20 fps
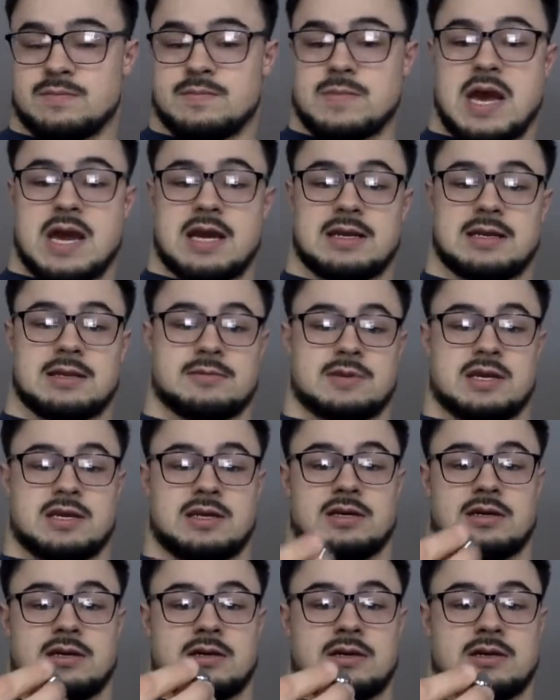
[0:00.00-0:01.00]
magnet right
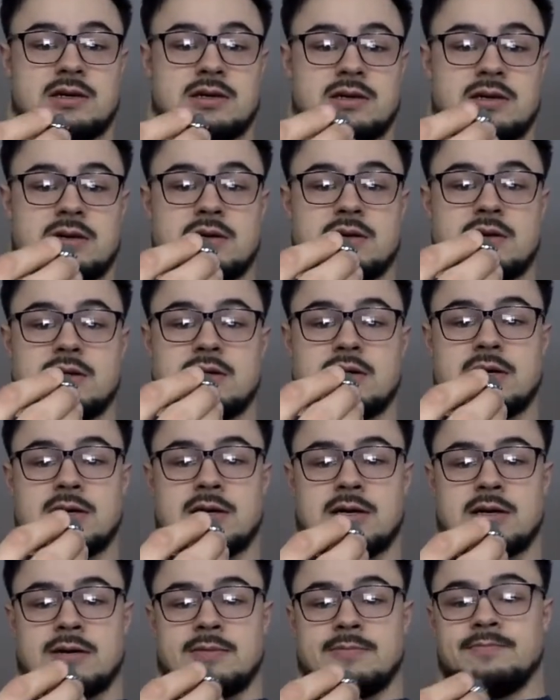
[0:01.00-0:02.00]
here,
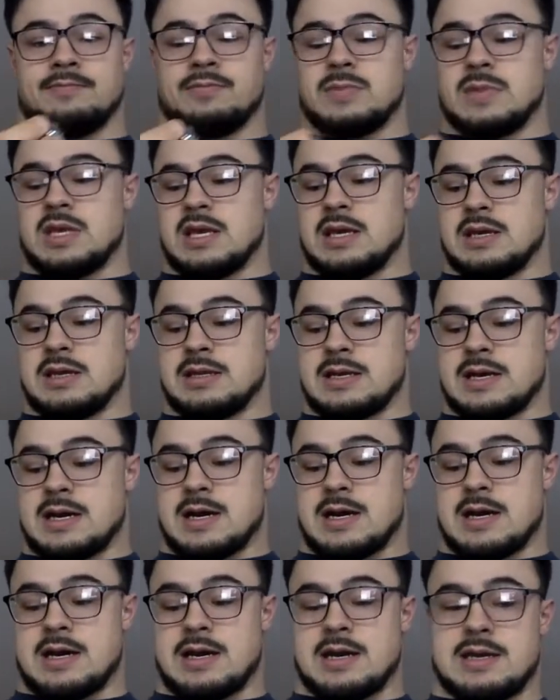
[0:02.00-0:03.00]
and
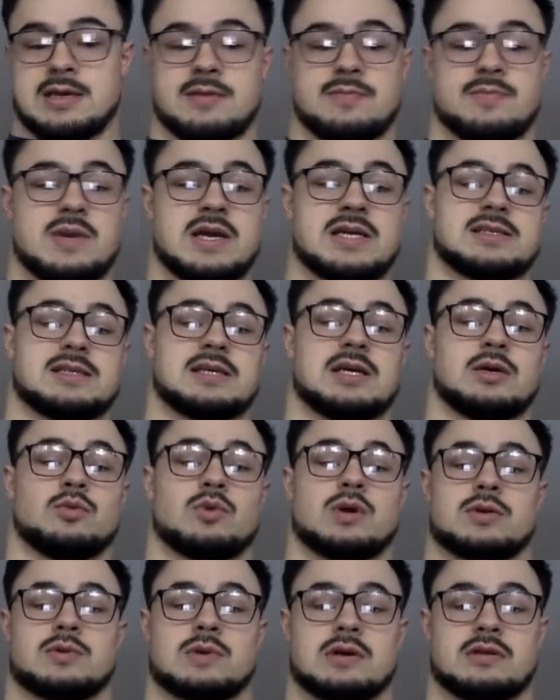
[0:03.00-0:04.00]
I basically
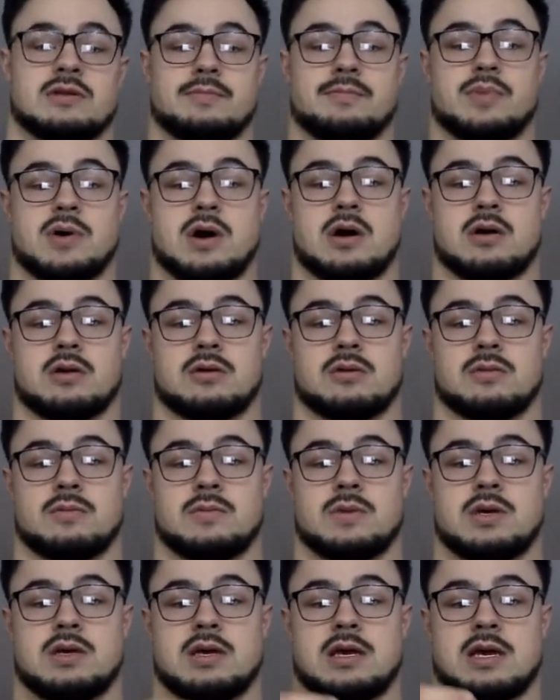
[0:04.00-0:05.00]
went around the bottom
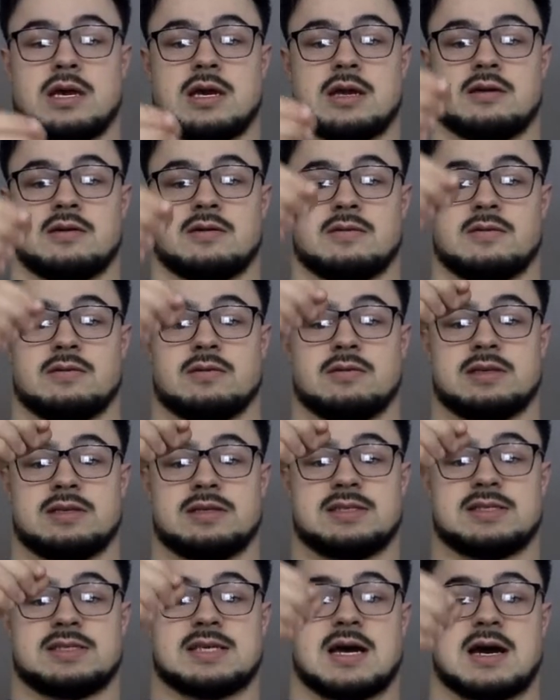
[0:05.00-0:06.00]
and on the
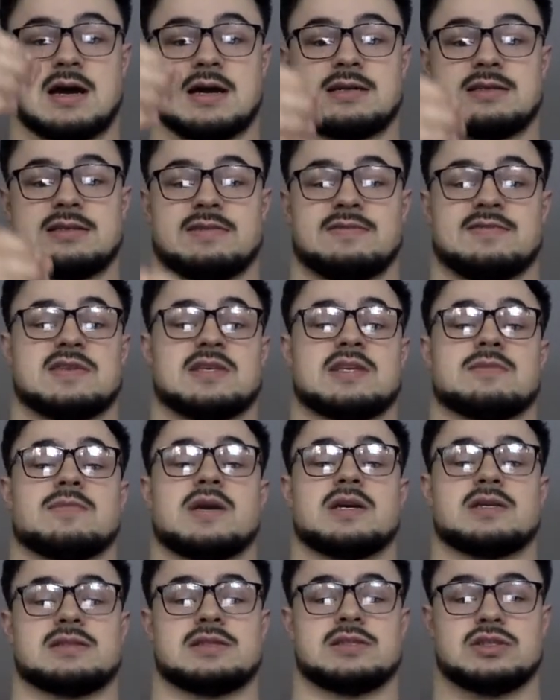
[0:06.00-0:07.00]
sides of the
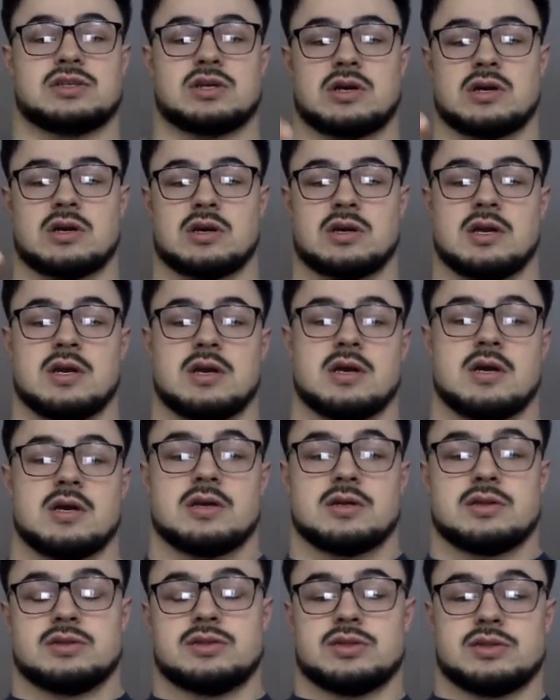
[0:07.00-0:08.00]
mason jar
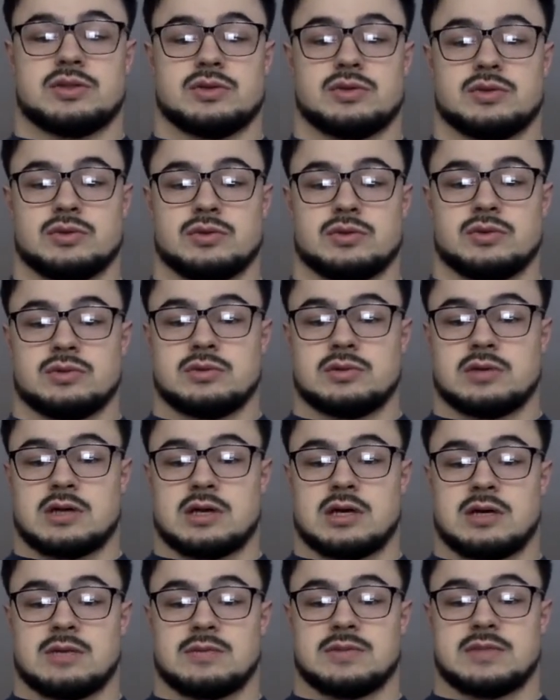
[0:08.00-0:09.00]
to
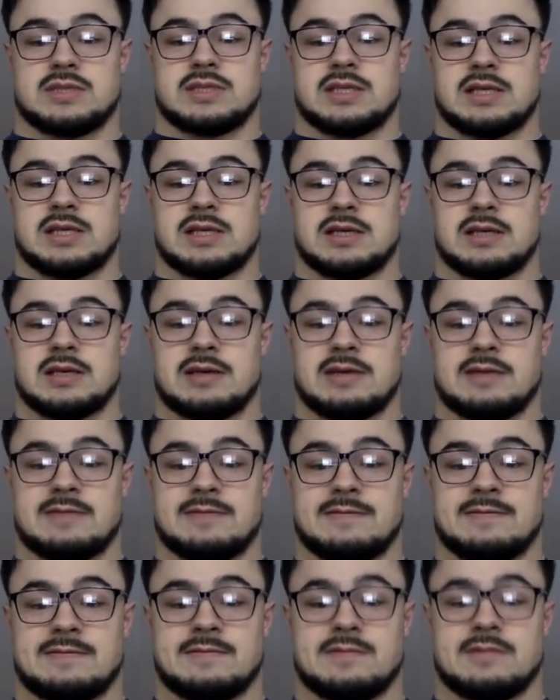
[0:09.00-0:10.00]
see if